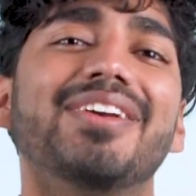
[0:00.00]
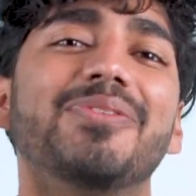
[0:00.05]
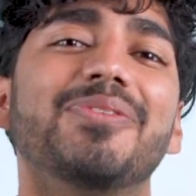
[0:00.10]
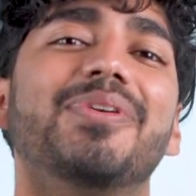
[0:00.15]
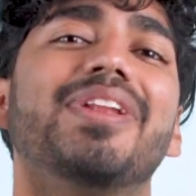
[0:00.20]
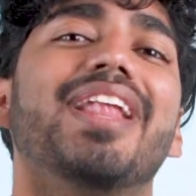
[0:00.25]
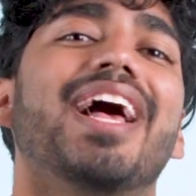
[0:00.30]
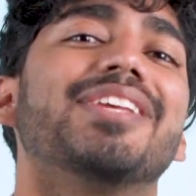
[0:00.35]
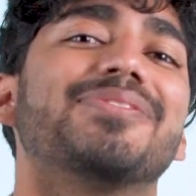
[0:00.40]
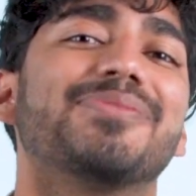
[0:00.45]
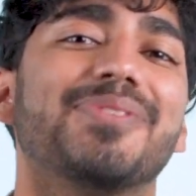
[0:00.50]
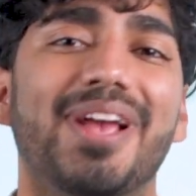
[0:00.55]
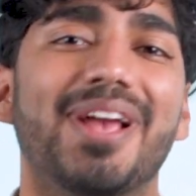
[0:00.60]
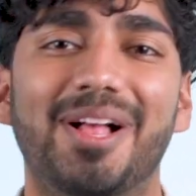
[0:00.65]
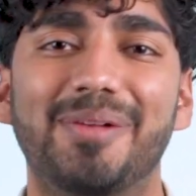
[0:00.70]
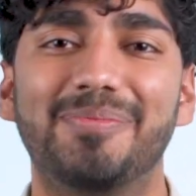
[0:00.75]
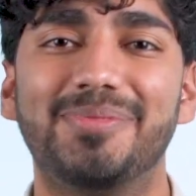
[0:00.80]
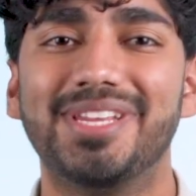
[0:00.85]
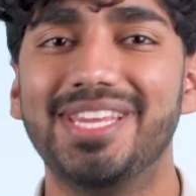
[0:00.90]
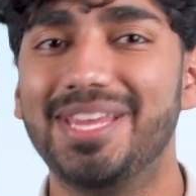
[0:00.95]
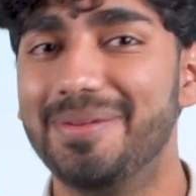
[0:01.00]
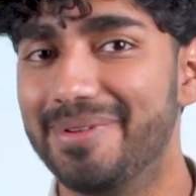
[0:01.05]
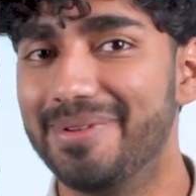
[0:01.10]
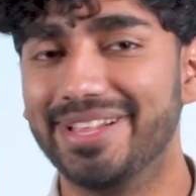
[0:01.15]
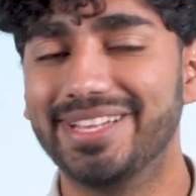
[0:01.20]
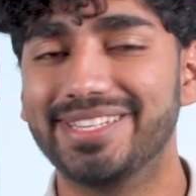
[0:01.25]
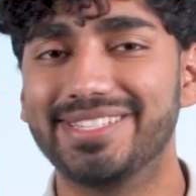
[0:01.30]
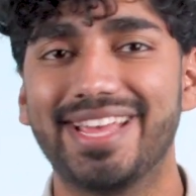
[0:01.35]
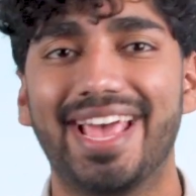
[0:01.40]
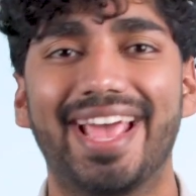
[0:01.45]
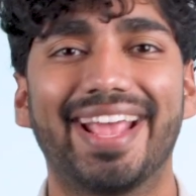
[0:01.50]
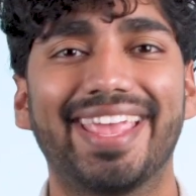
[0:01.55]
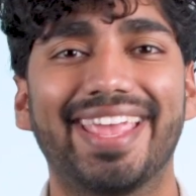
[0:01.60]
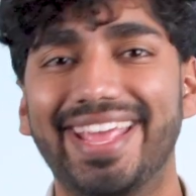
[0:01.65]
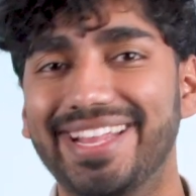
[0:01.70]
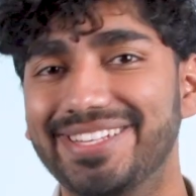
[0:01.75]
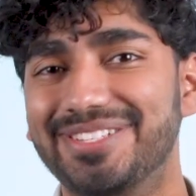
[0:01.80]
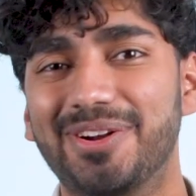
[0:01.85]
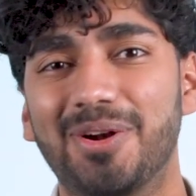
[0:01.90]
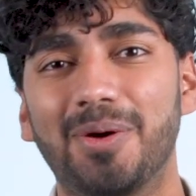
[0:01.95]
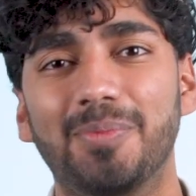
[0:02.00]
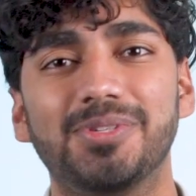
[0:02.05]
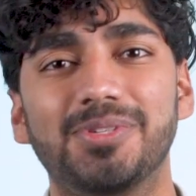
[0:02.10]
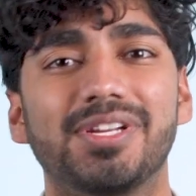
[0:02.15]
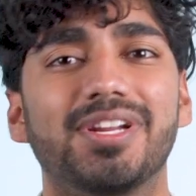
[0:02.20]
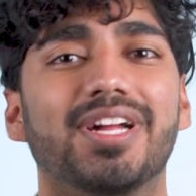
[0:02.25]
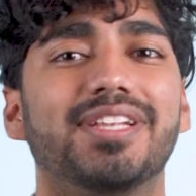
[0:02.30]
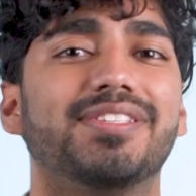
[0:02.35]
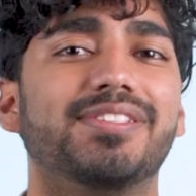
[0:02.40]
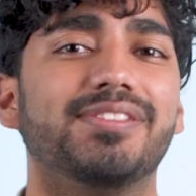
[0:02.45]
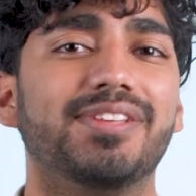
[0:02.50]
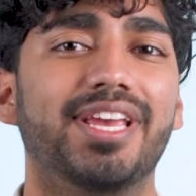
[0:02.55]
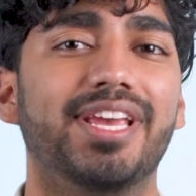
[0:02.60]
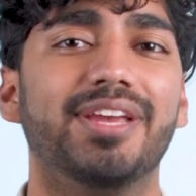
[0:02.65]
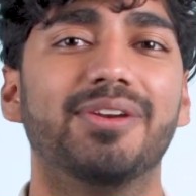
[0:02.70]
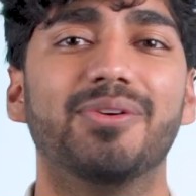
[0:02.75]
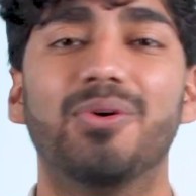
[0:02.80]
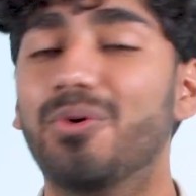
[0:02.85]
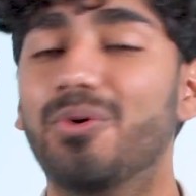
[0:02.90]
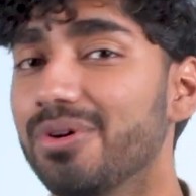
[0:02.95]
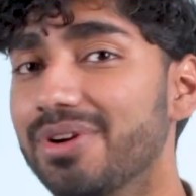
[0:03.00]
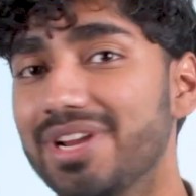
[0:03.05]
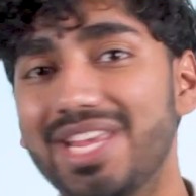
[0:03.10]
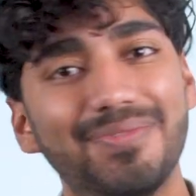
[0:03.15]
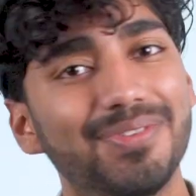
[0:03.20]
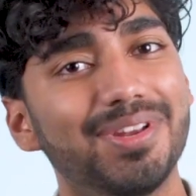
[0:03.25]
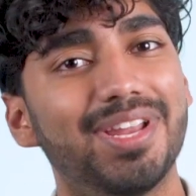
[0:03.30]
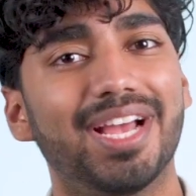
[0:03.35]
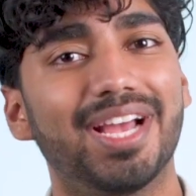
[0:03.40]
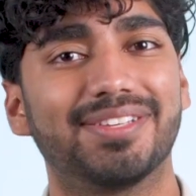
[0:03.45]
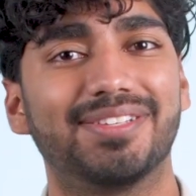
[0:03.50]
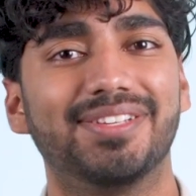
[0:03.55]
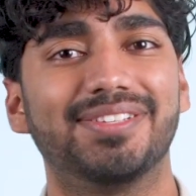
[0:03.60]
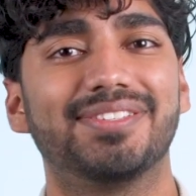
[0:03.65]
You can ask for help to email us at kids at hopecity.ca or even text